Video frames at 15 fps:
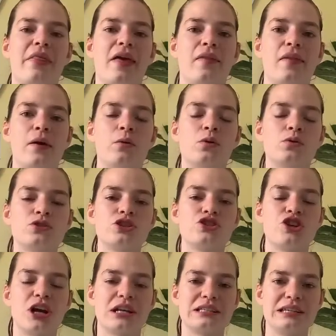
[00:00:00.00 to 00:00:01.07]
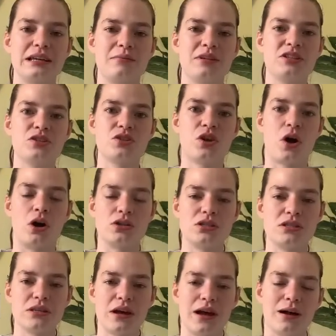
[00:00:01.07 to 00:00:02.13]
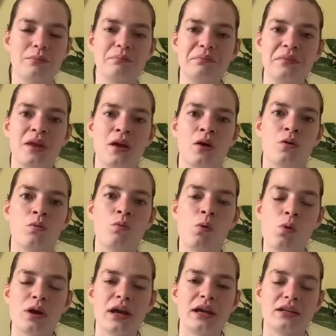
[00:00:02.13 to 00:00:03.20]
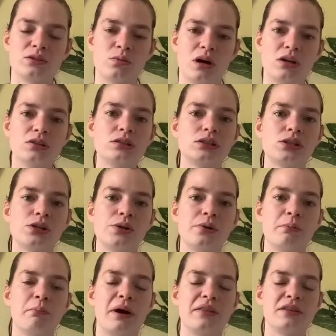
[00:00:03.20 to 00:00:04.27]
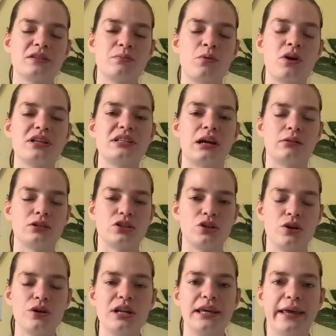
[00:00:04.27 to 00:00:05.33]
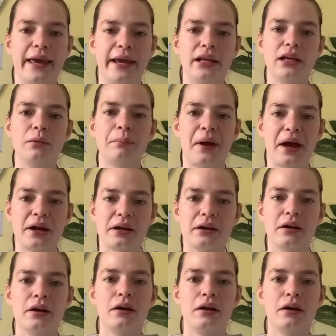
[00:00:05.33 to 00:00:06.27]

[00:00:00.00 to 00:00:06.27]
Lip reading: then they were also trying to get me to start walking as well. So by this point I was slowly gaining back